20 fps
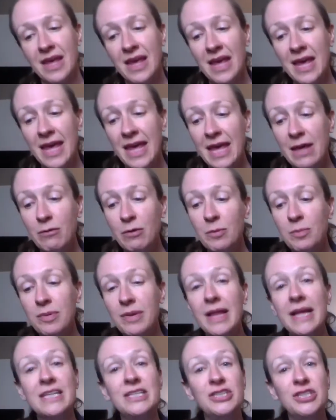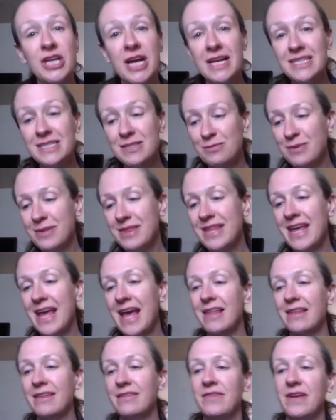He would play chess with the
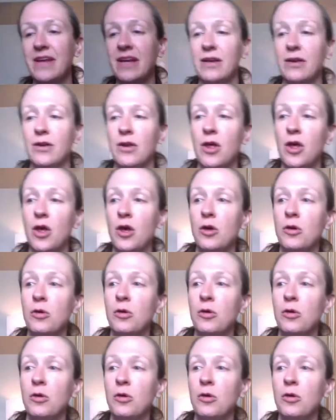elephant, who